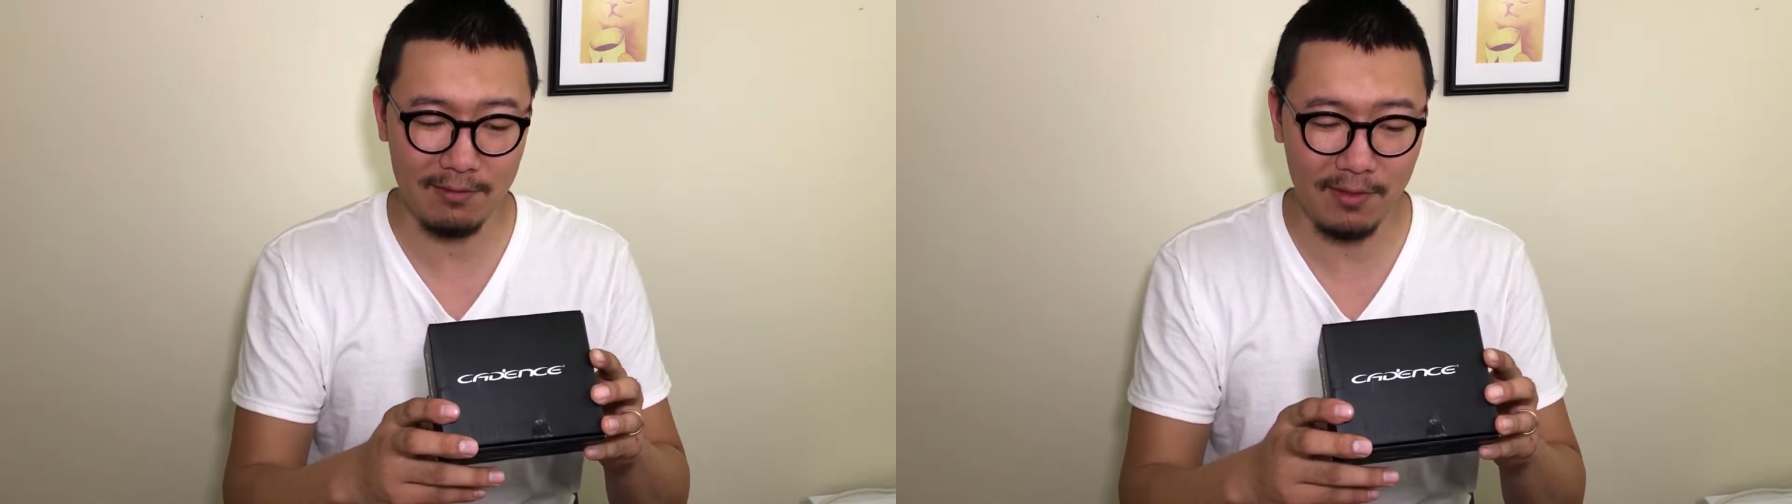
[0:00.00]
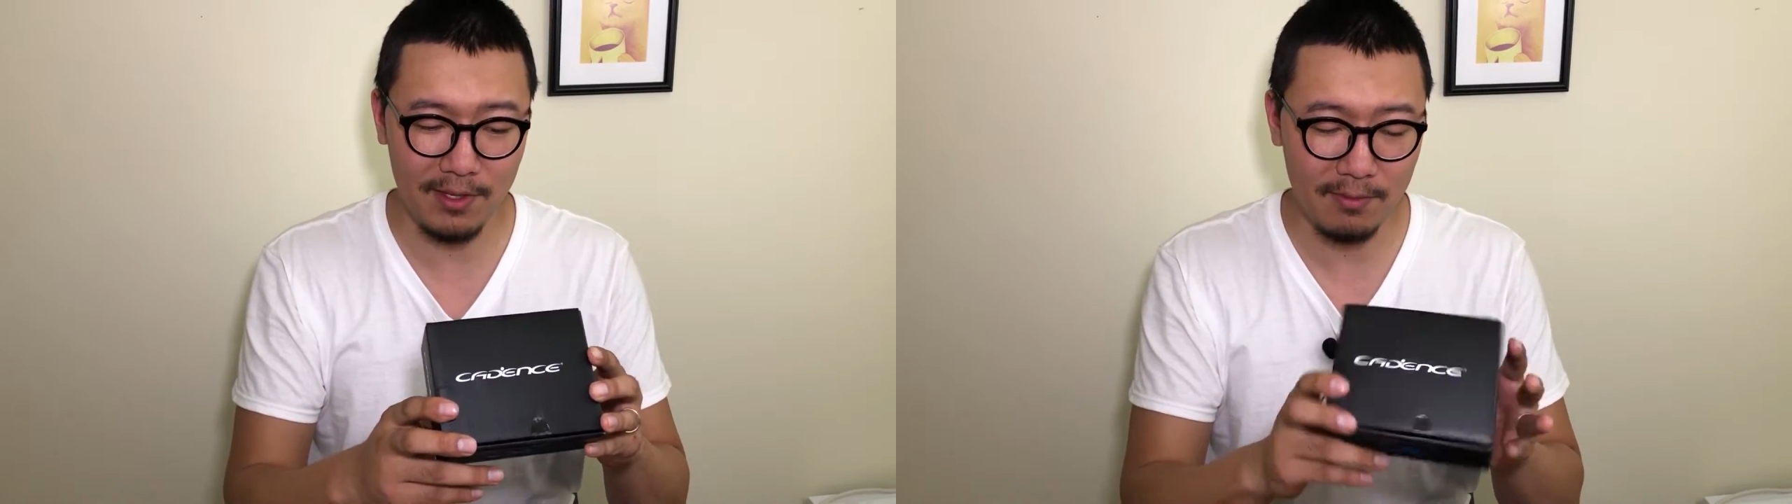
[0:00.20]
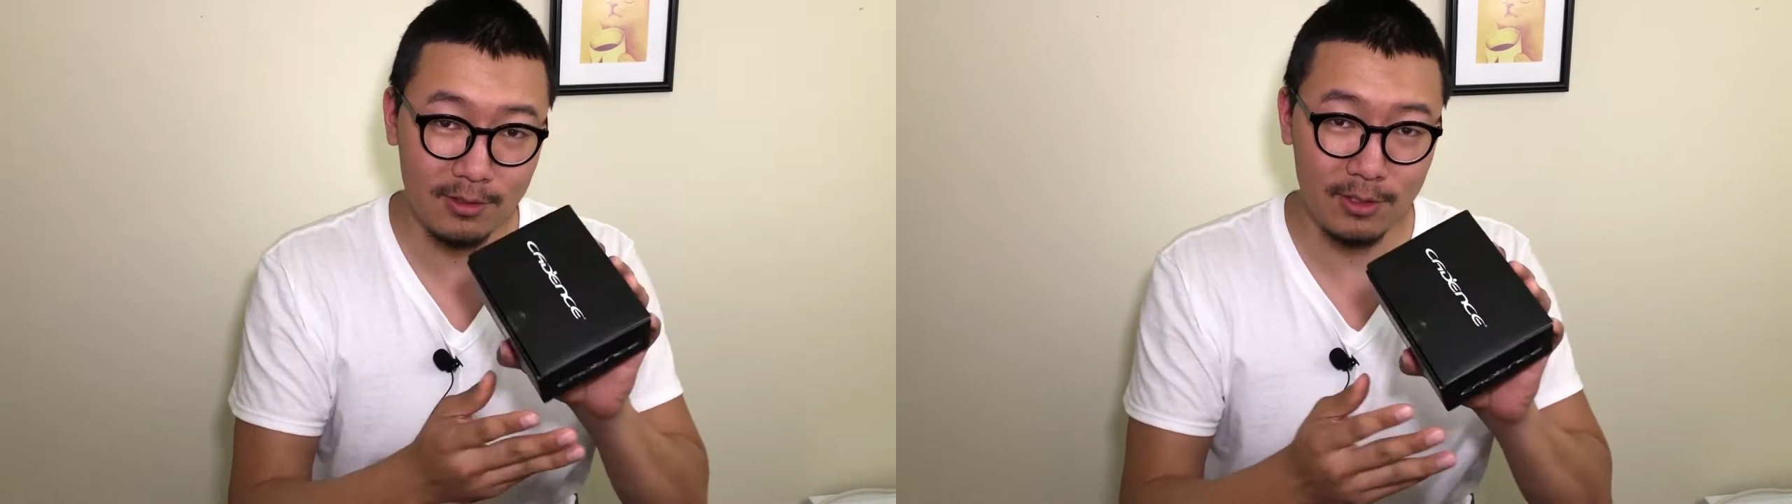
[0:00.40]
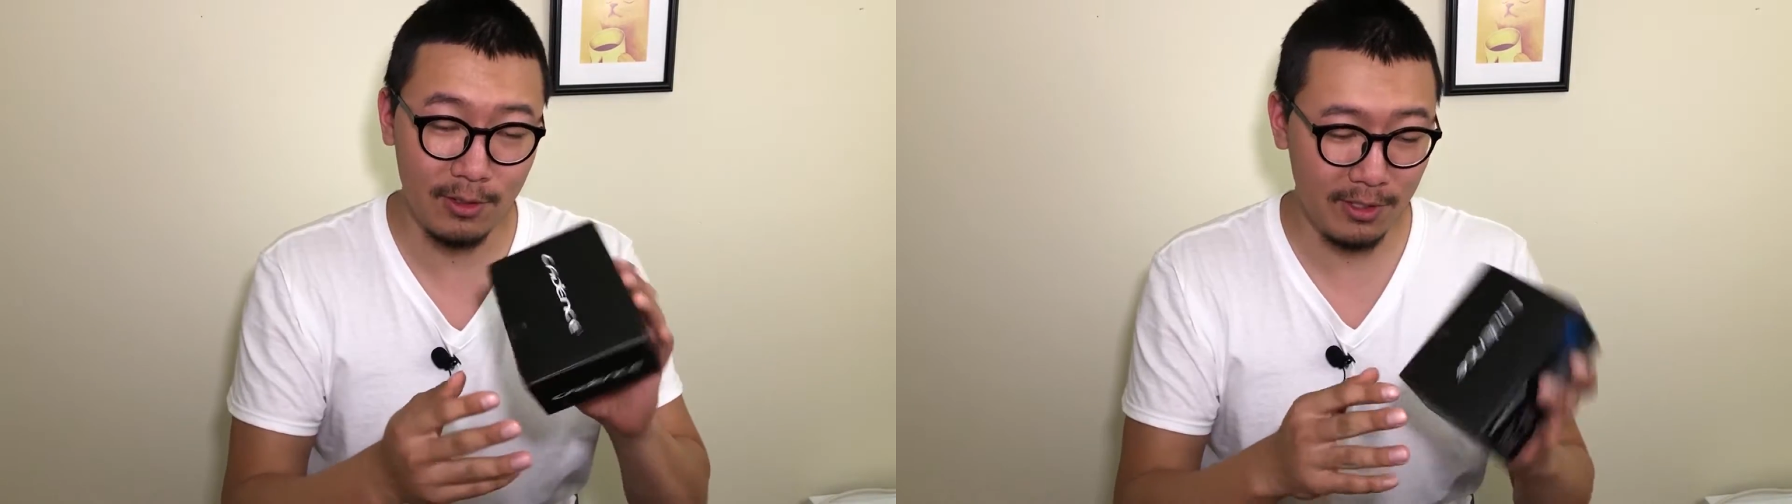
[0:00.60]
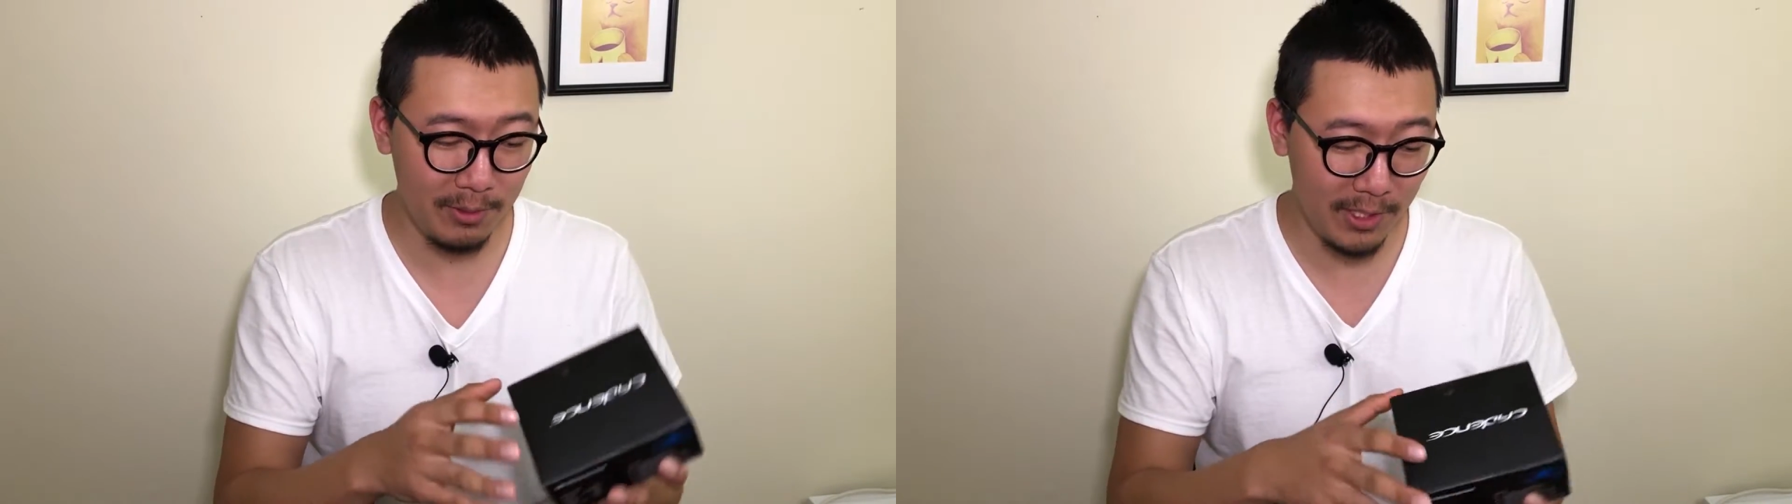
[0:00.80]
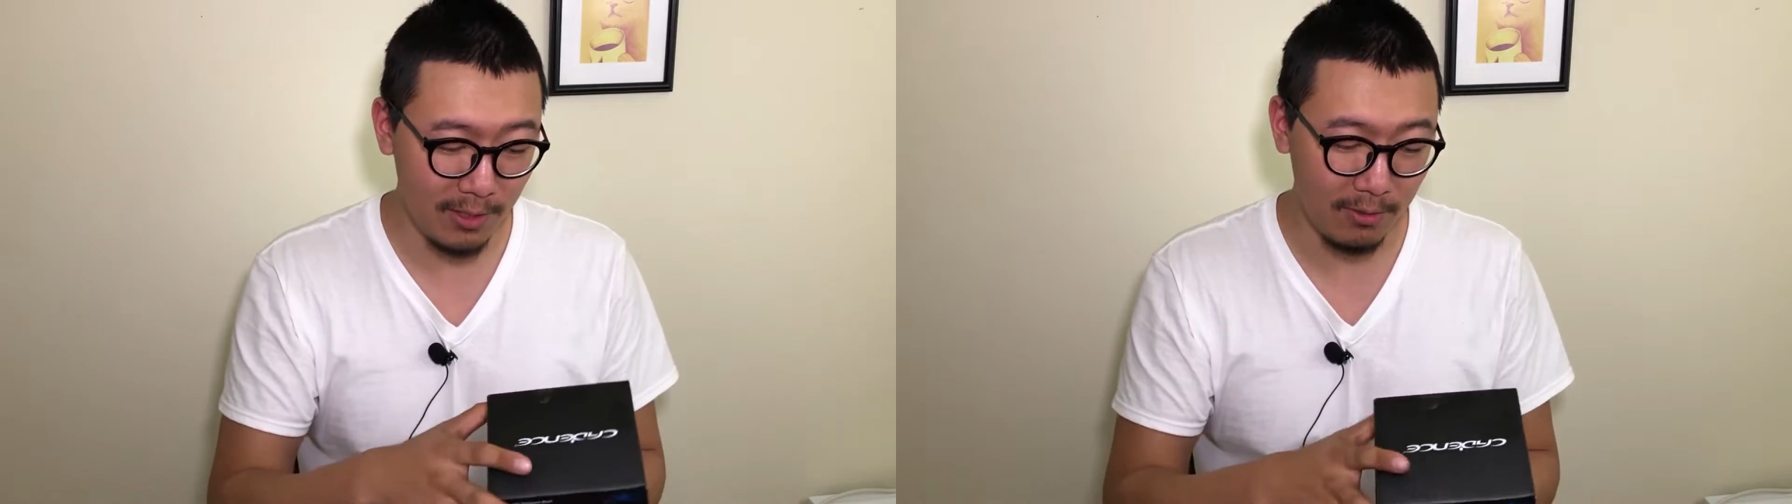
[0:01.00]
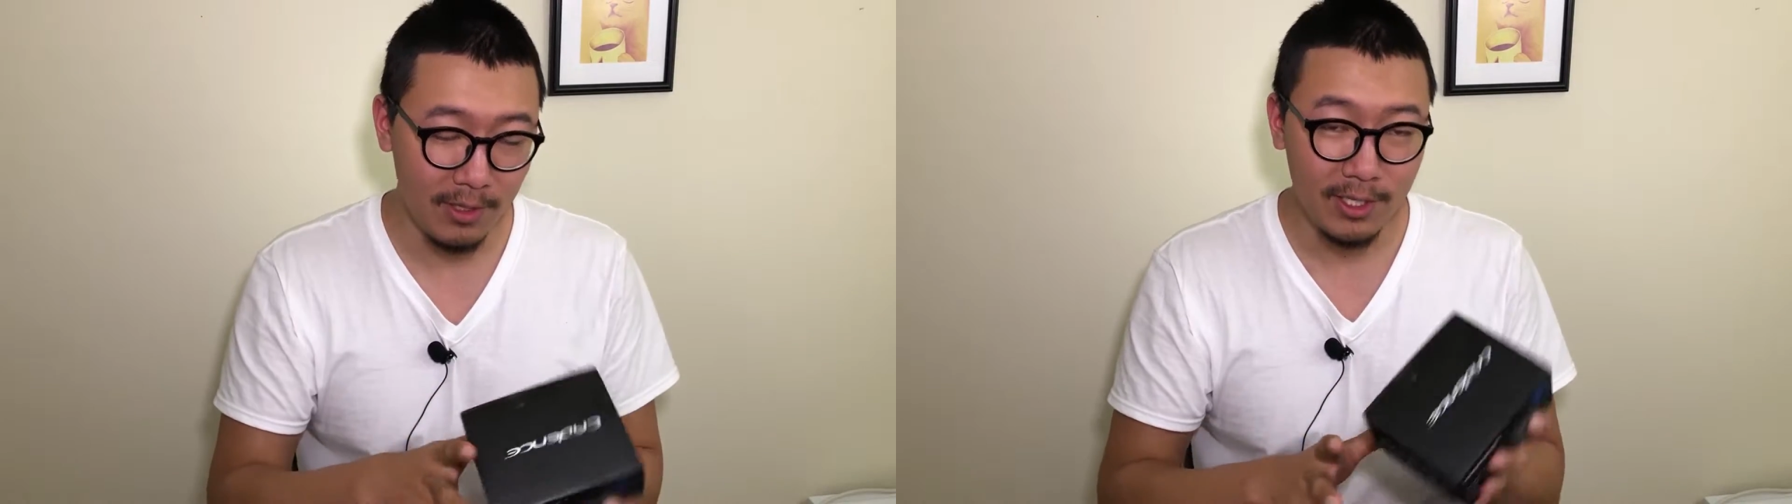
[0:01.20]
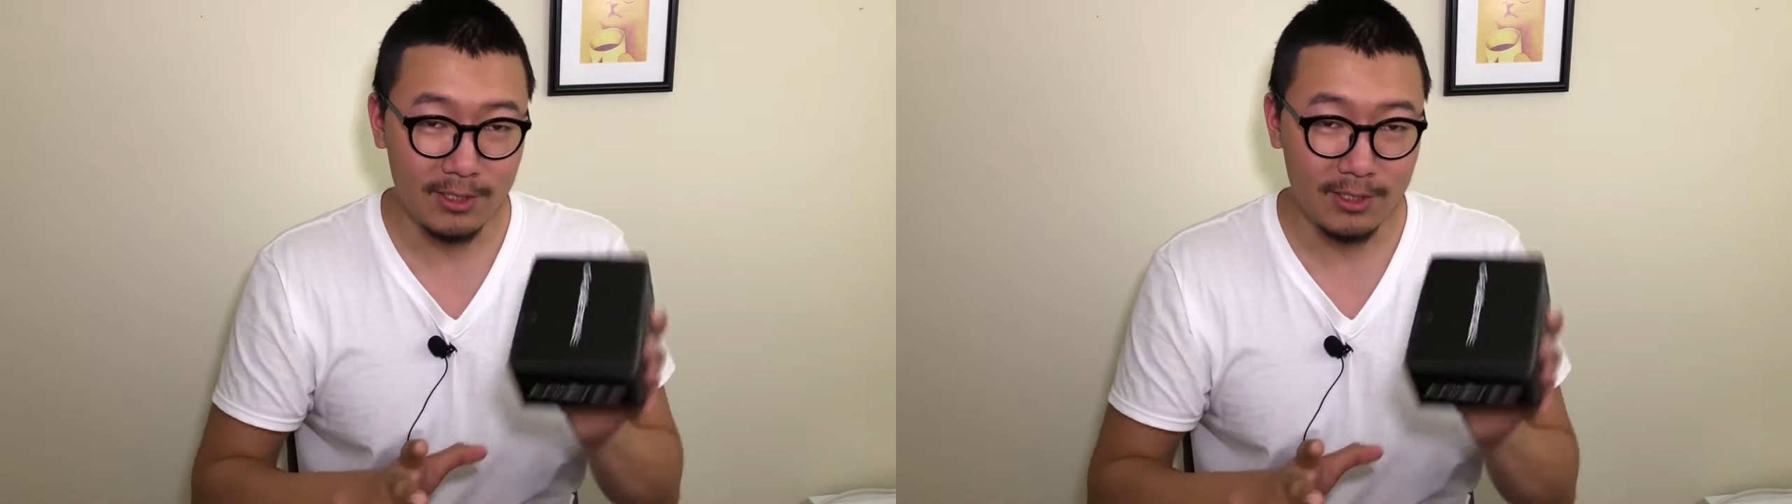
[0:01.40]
everything. So here we go.